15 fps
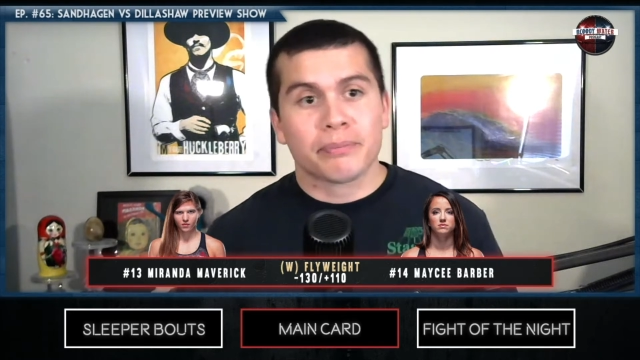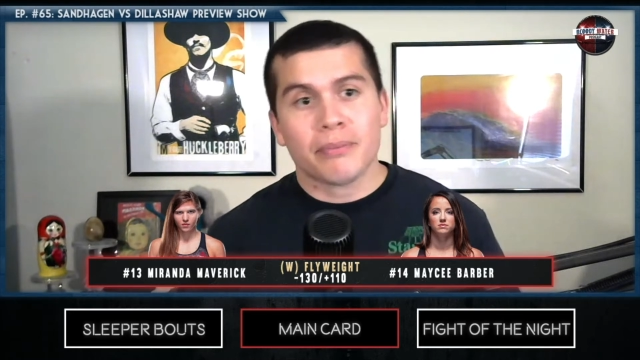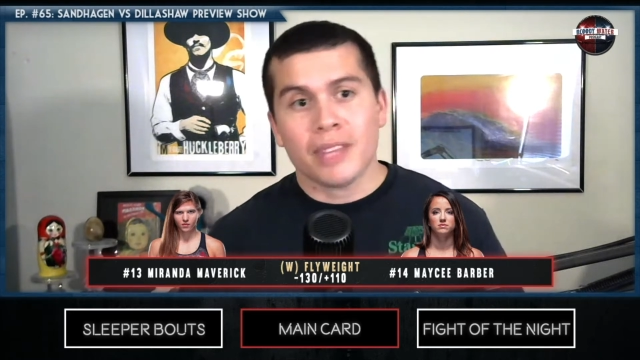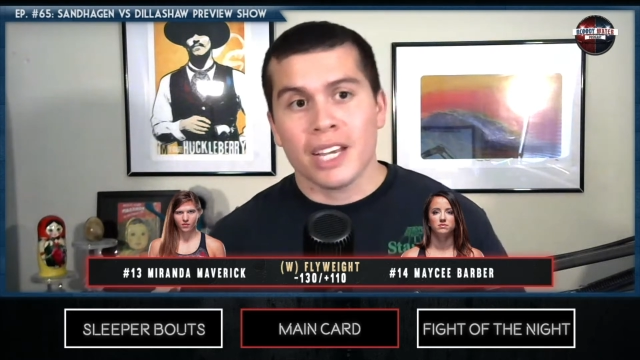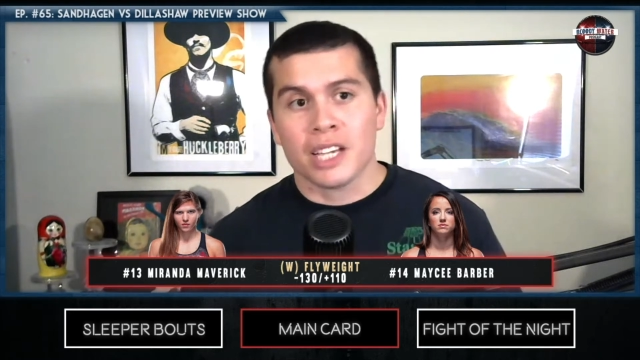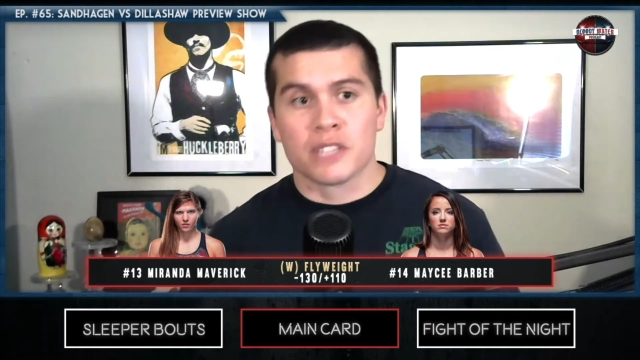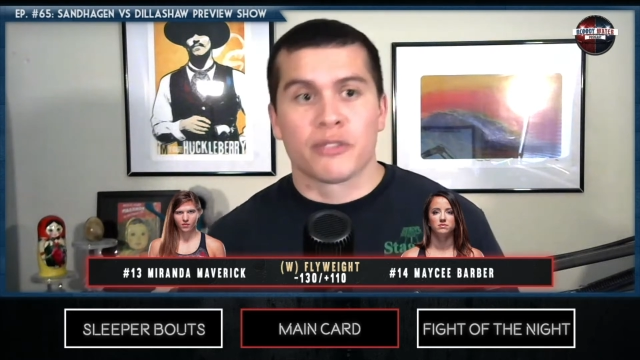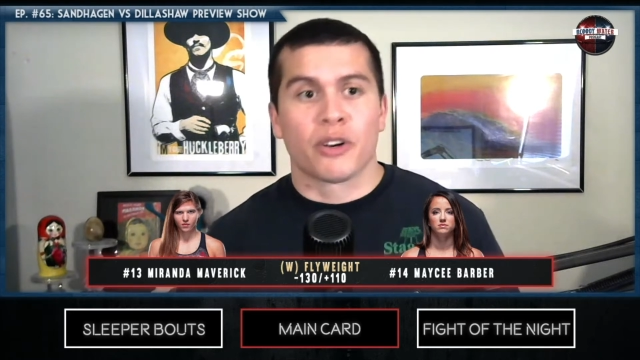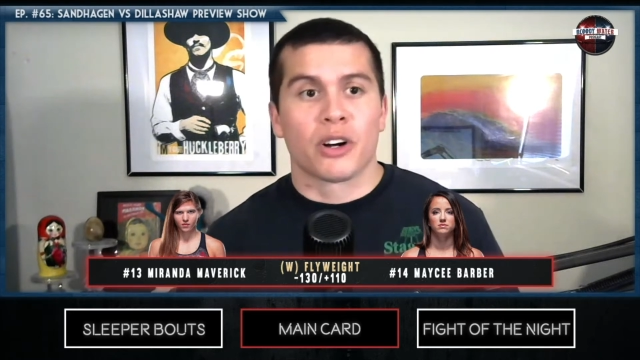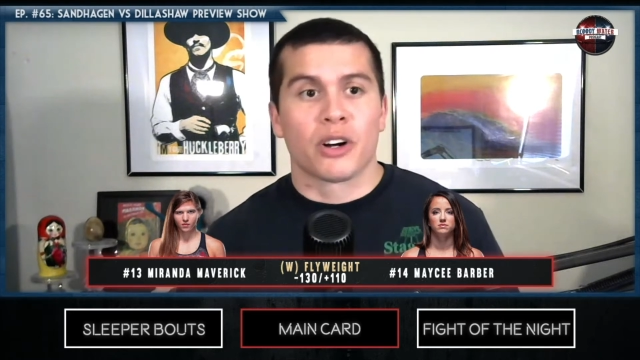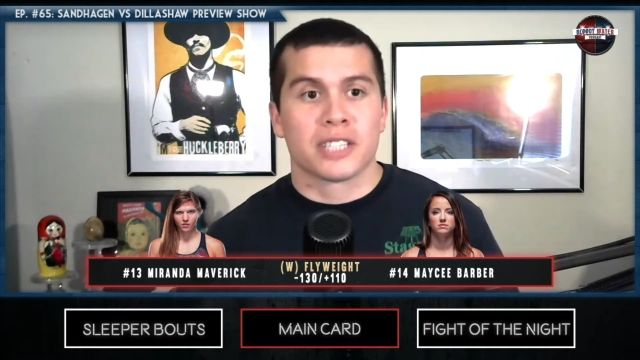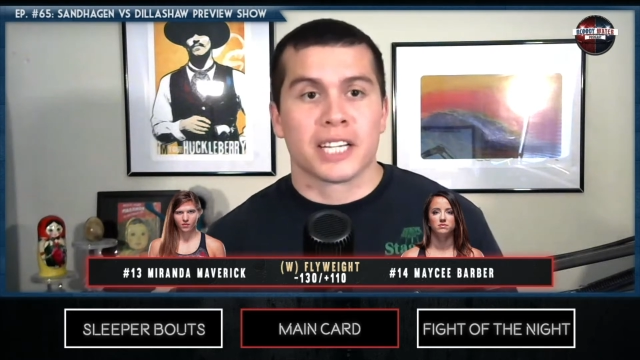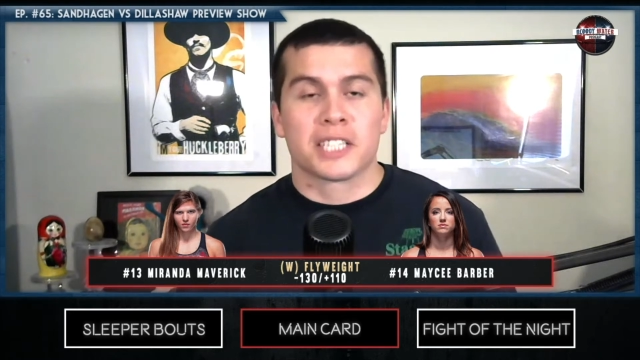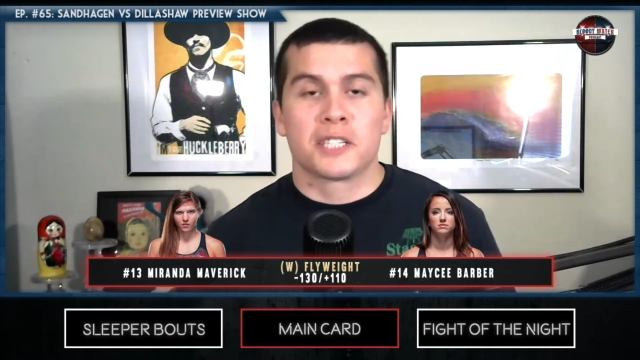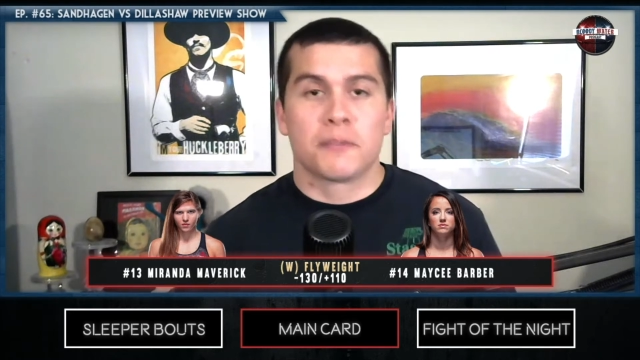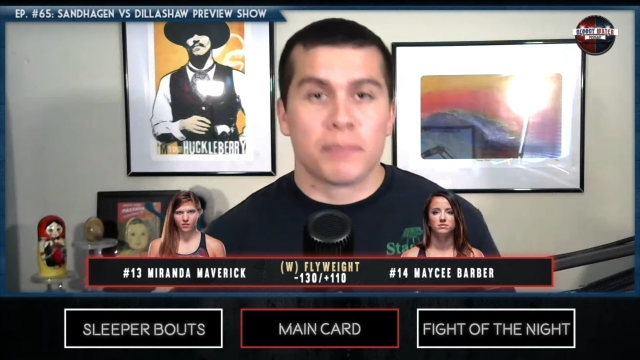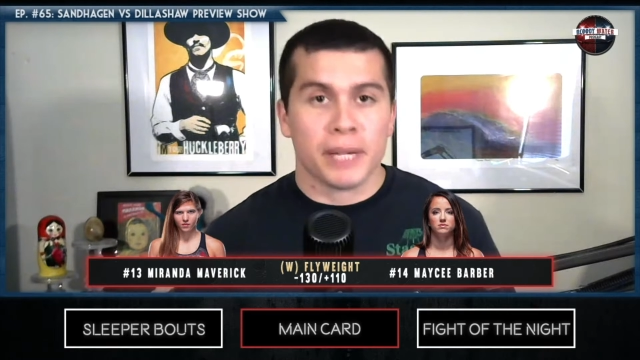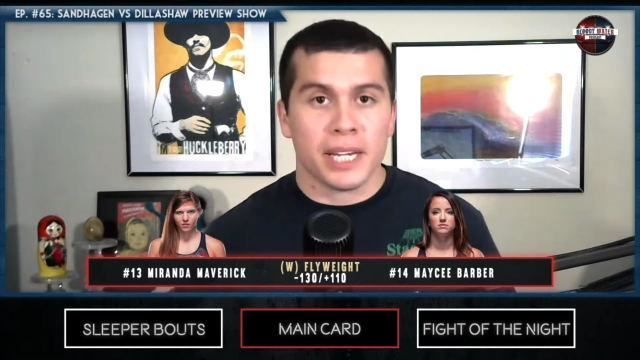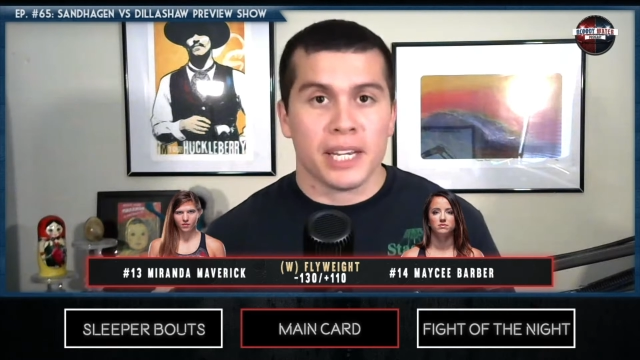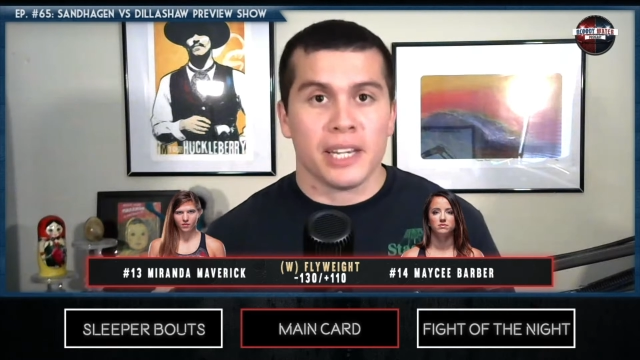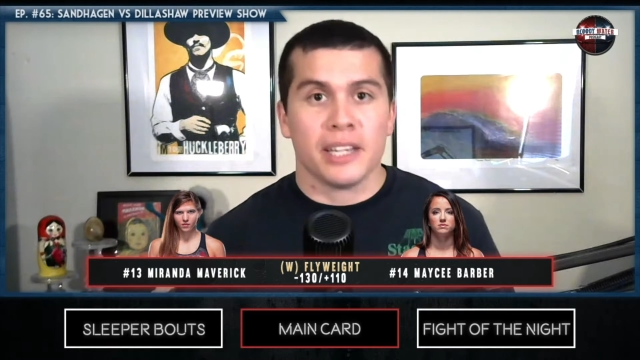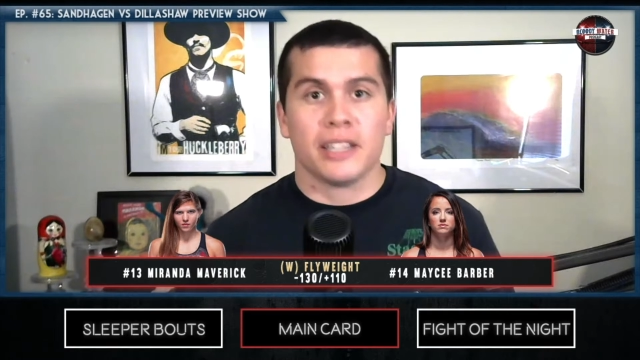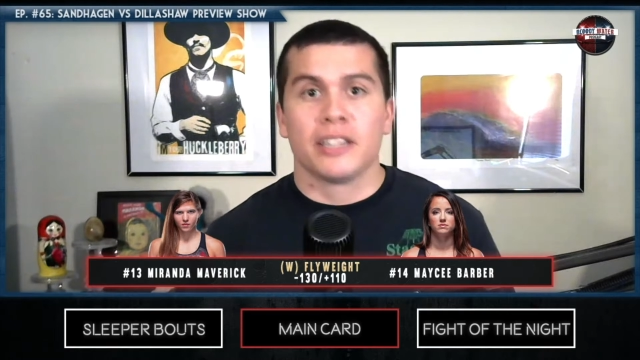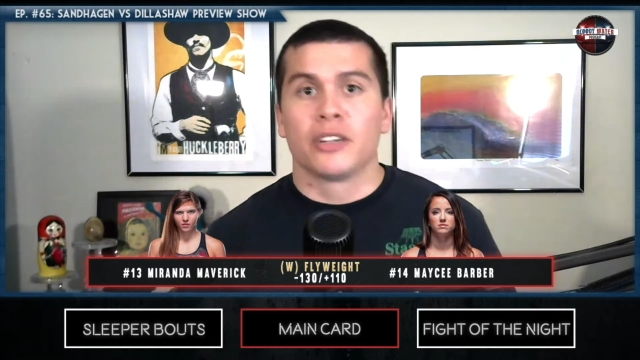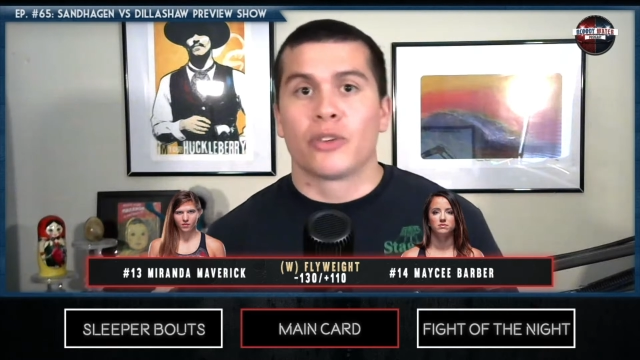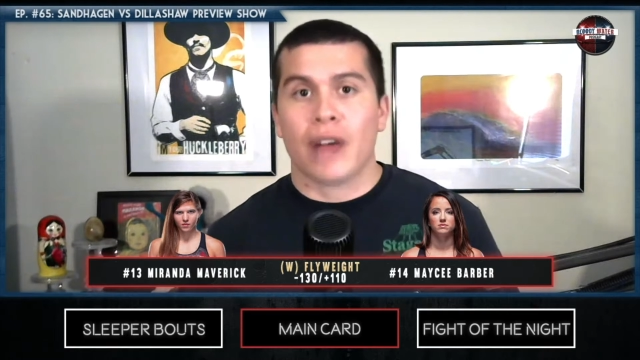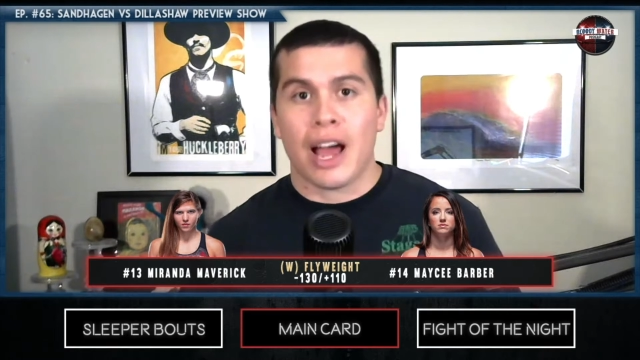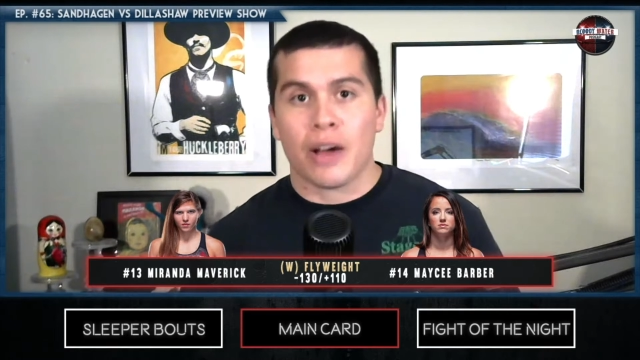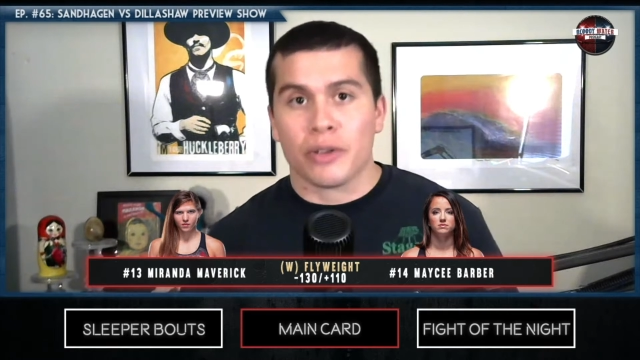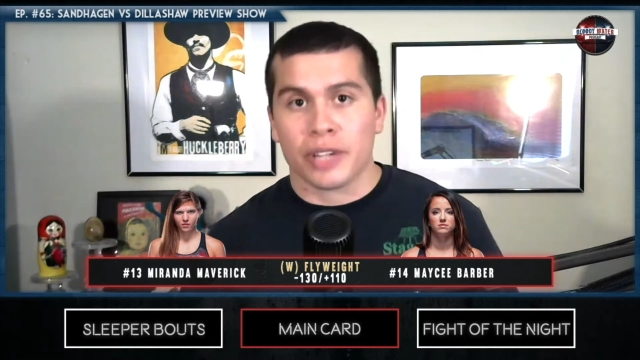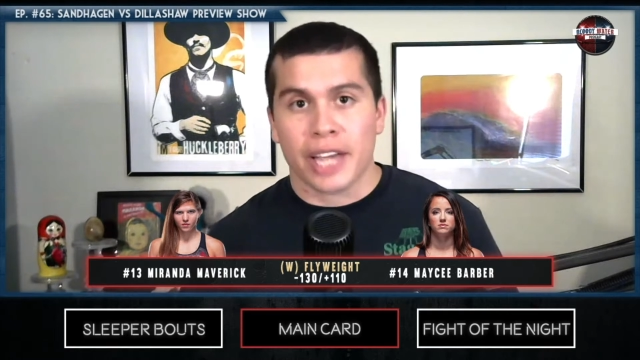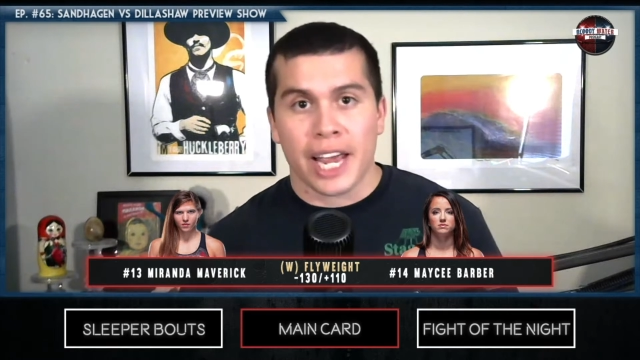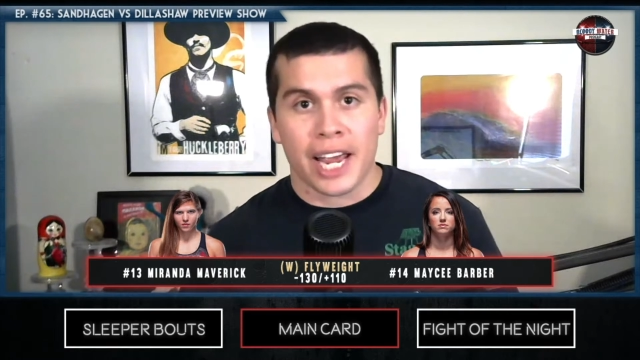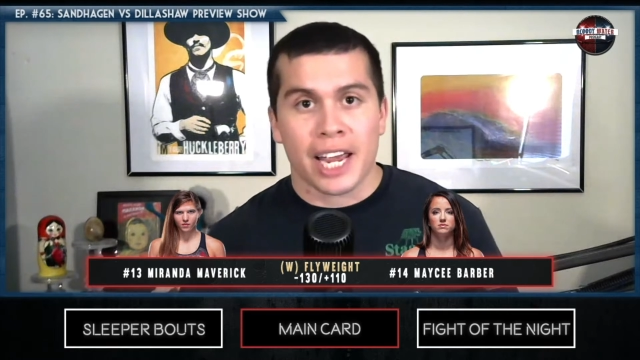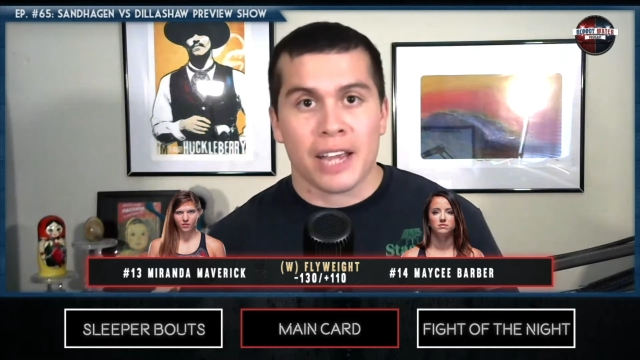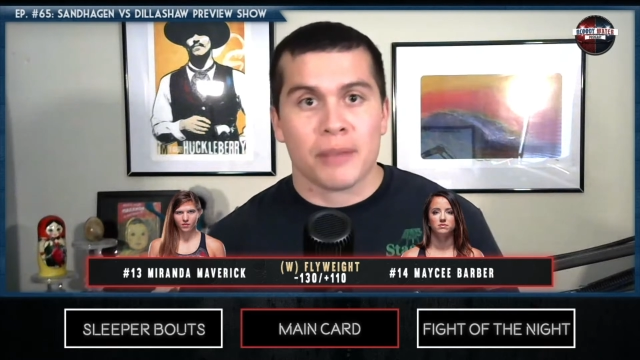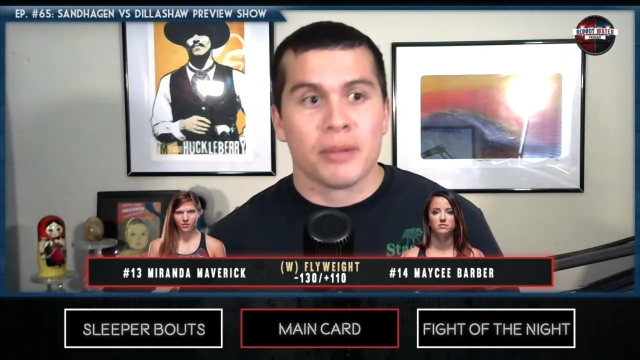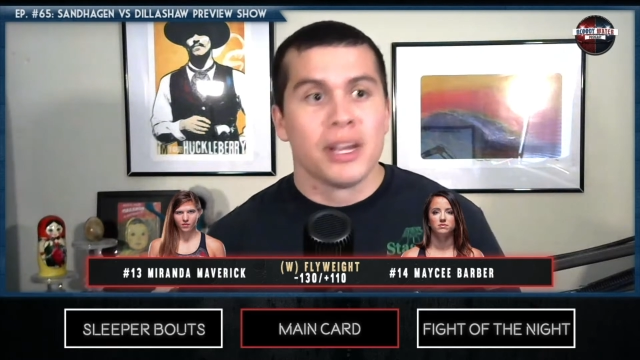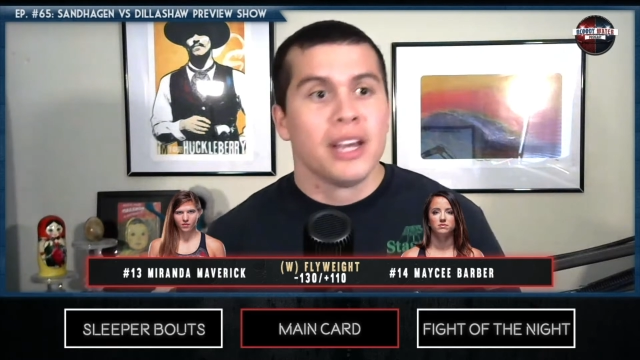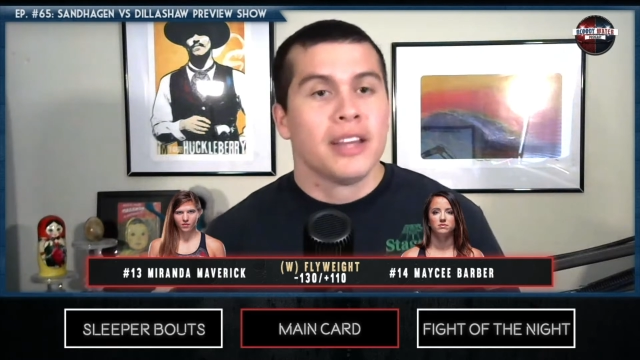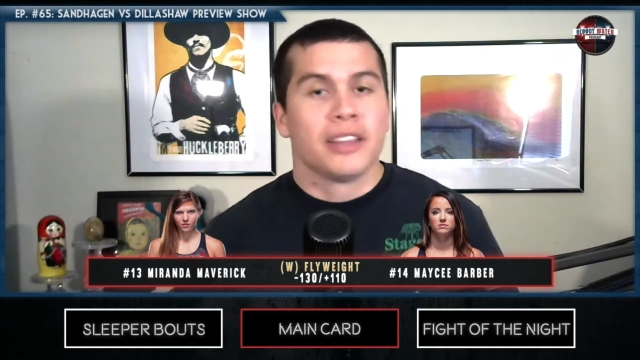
as far as like speed, ground game,